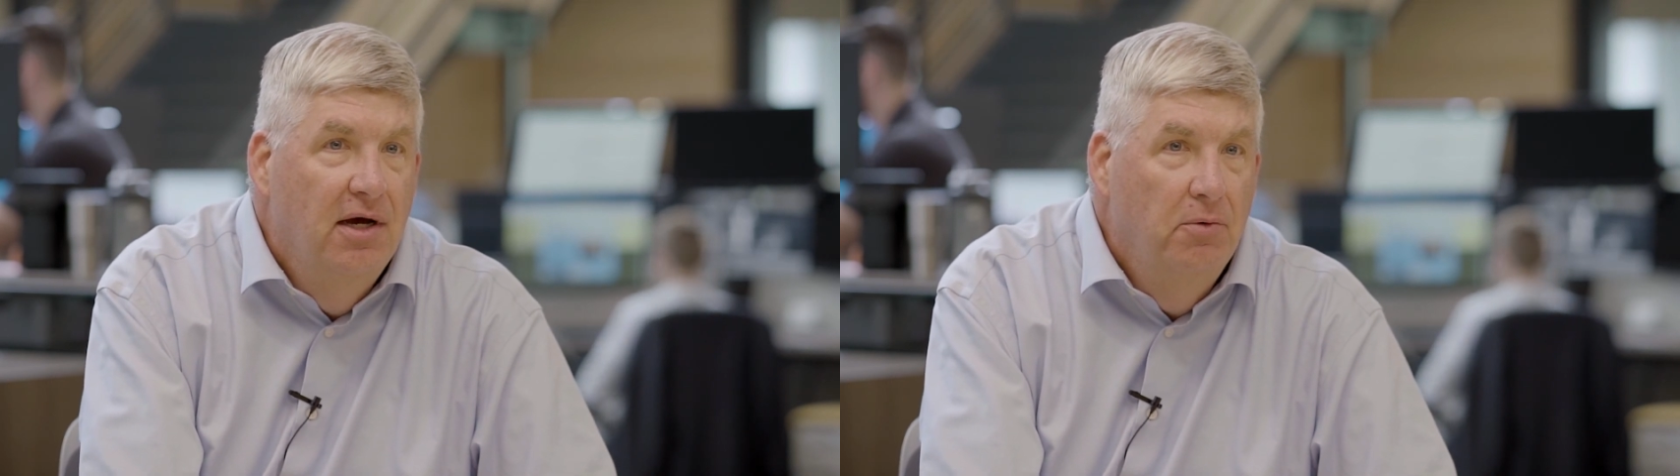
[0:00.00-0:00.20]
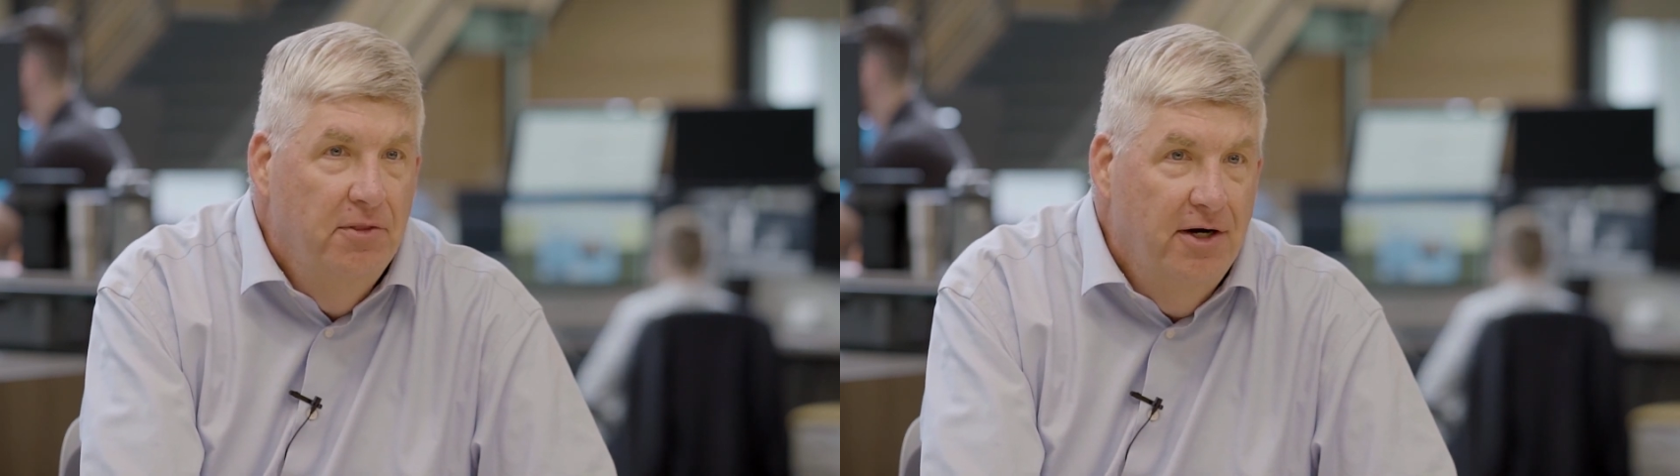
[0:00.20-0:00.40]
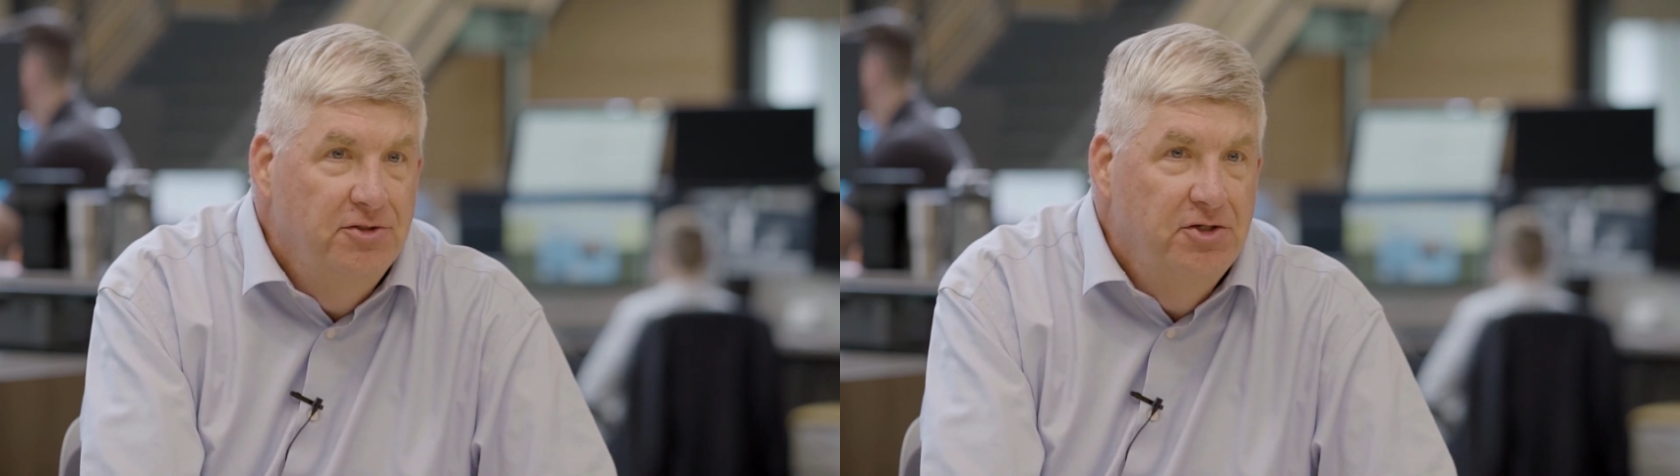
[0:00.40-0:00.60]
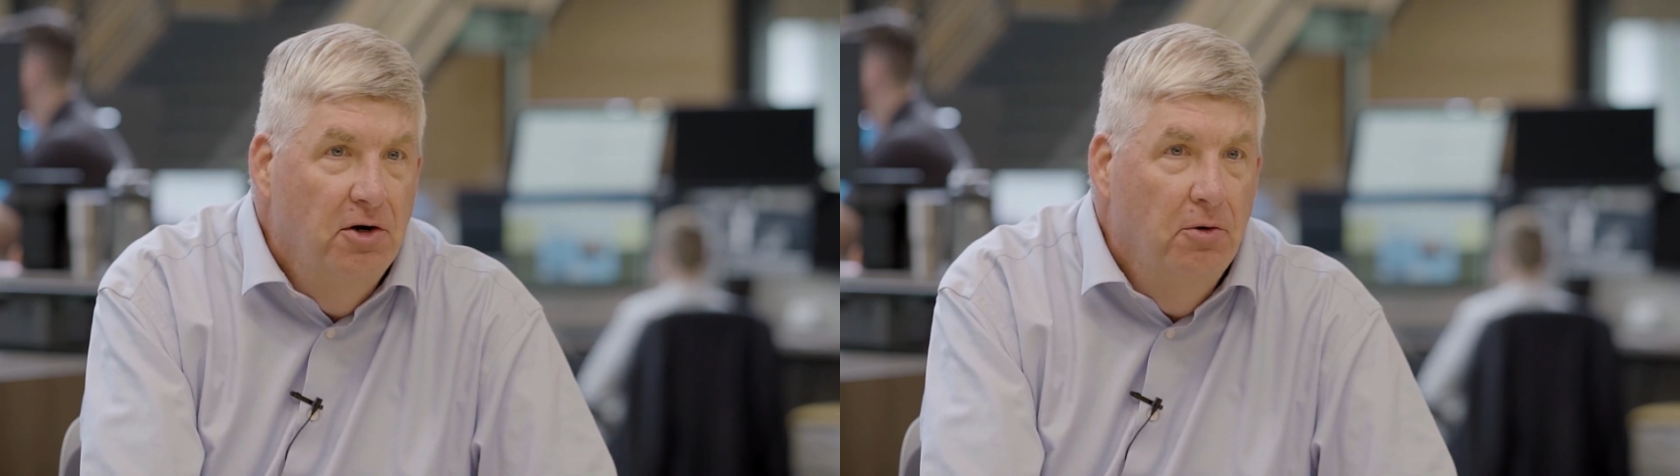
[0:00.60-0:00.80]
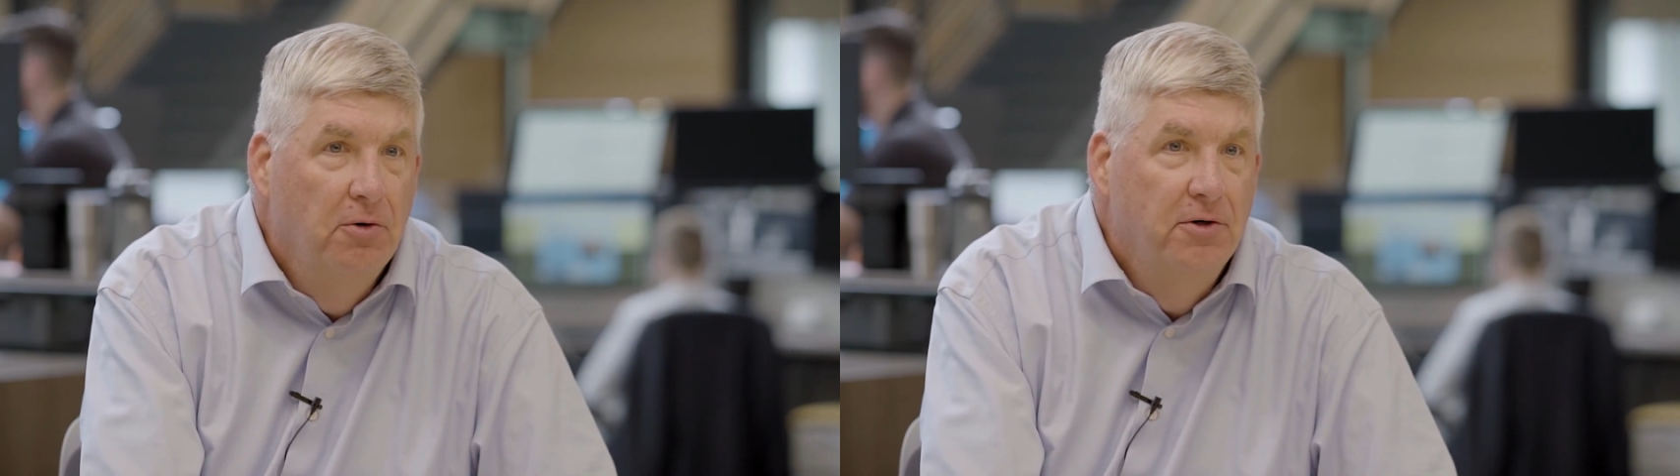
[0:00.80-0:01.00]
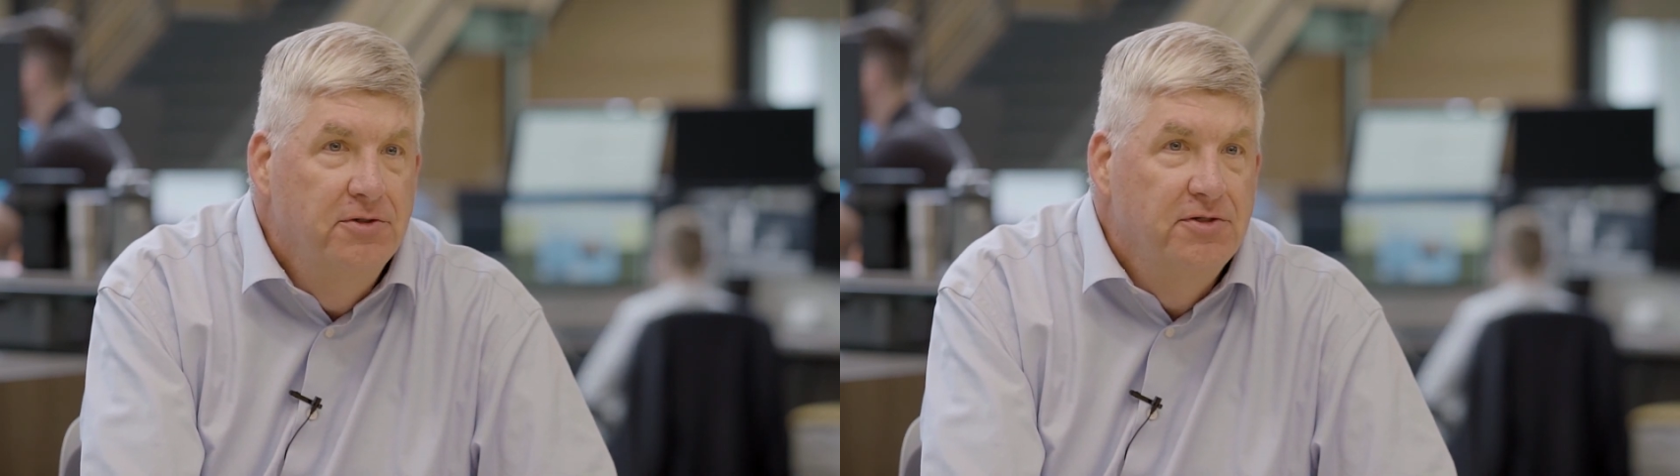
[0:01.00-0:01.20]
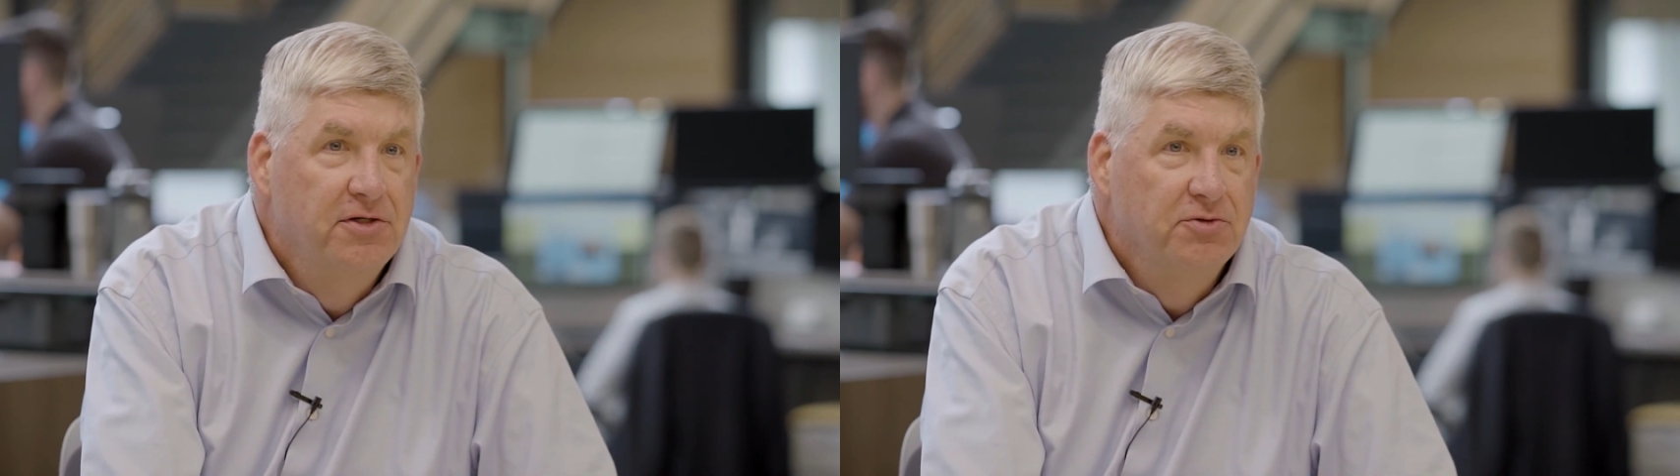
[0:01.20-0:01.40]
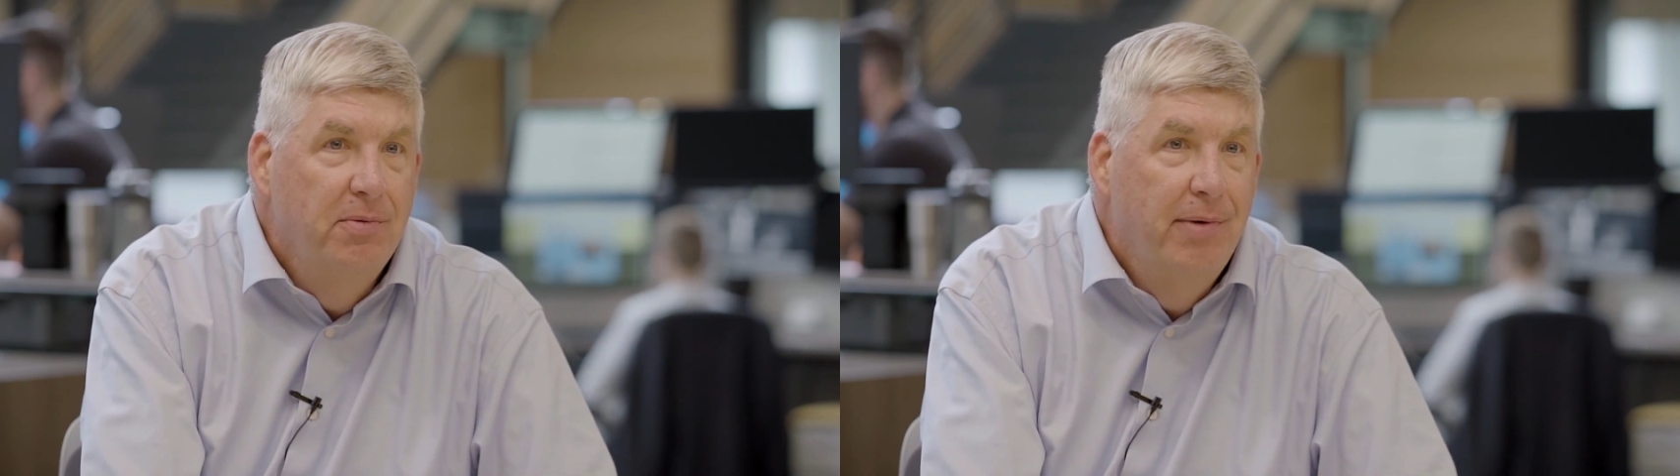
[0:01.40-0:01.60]
with our shareholders
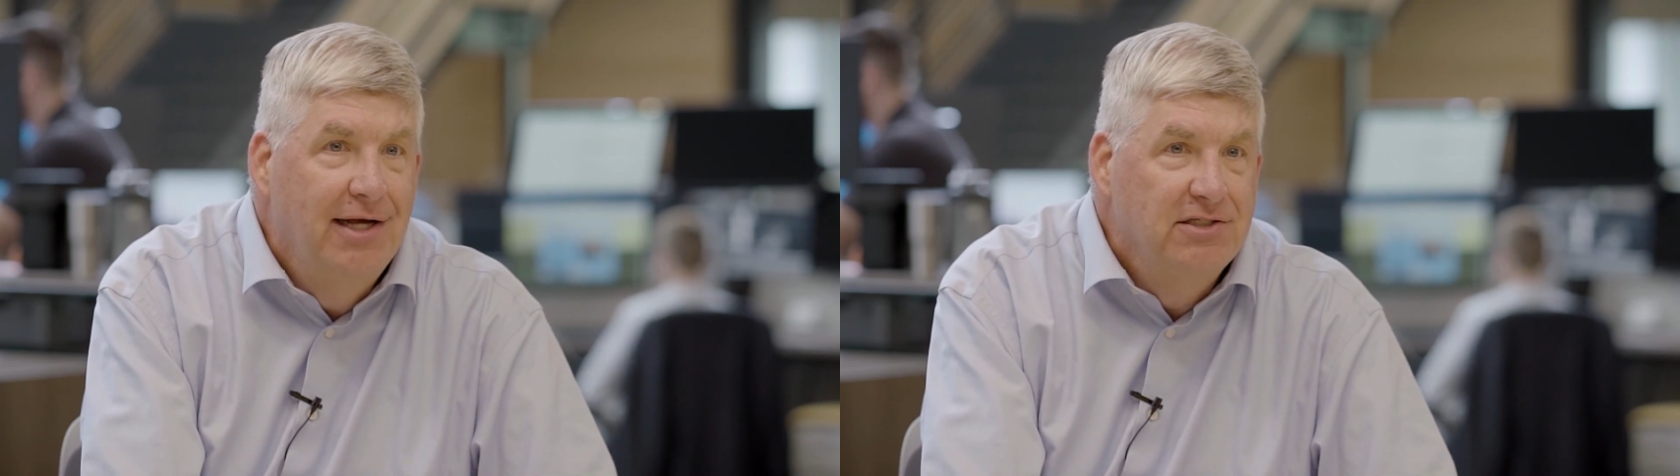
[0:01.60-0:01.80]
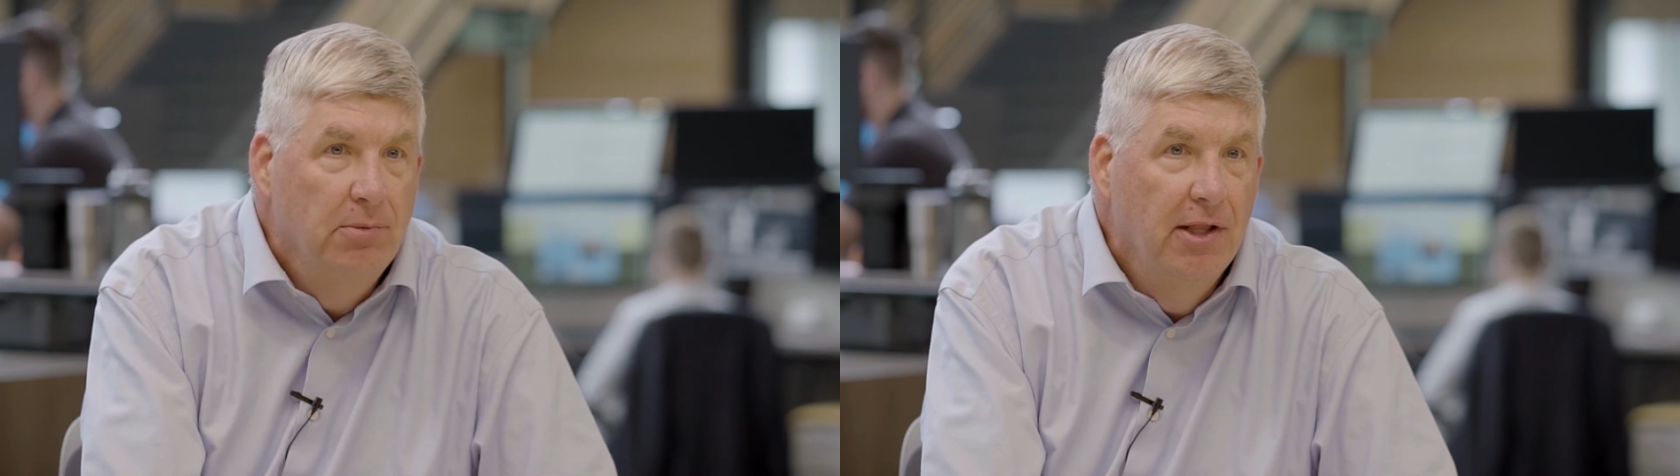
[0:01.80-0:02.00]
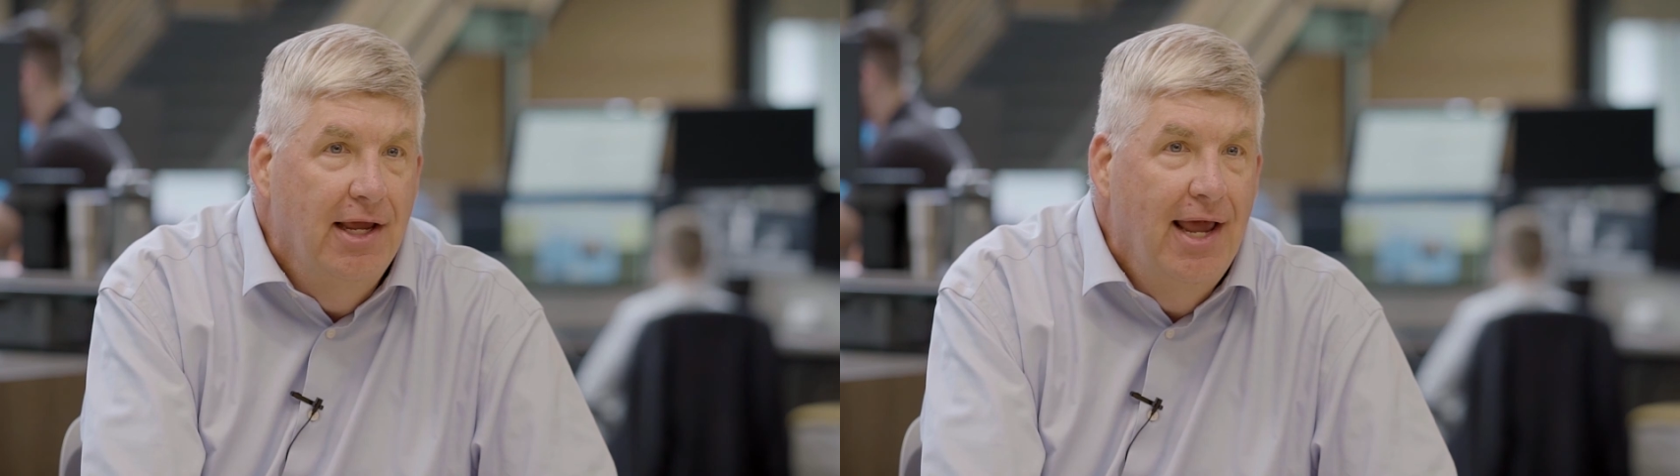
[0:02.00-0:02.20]
as we possibly